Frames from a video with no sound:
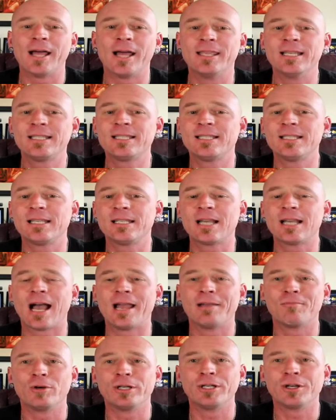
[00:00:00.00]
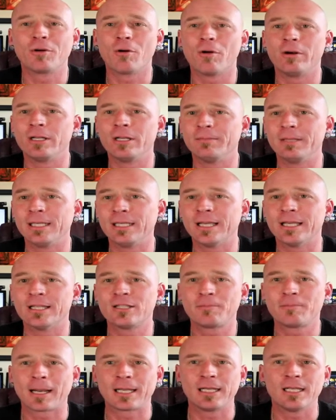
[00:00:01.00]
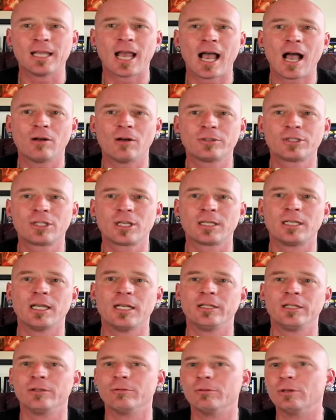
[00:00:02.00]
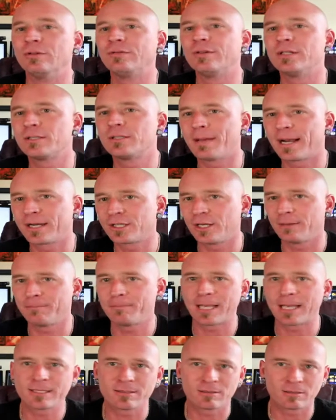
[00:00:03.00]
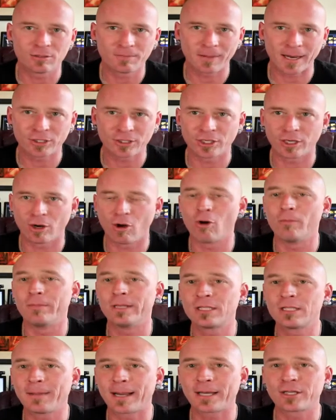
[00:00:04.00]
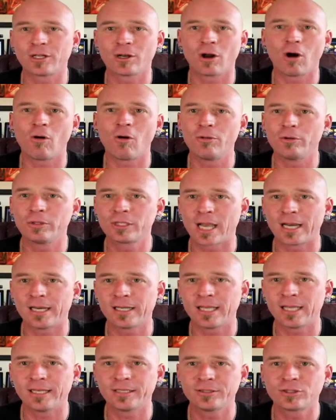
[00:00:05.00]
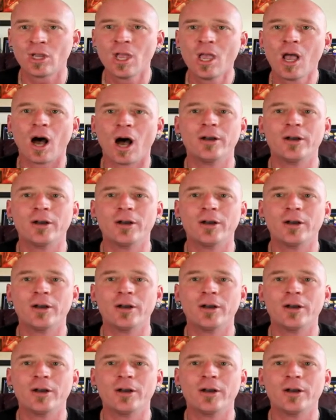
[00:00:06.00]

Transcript: This is the time when you're going to be inspecting the house, getting your roof inspection, pest inspection, home inspection, all those kind of things,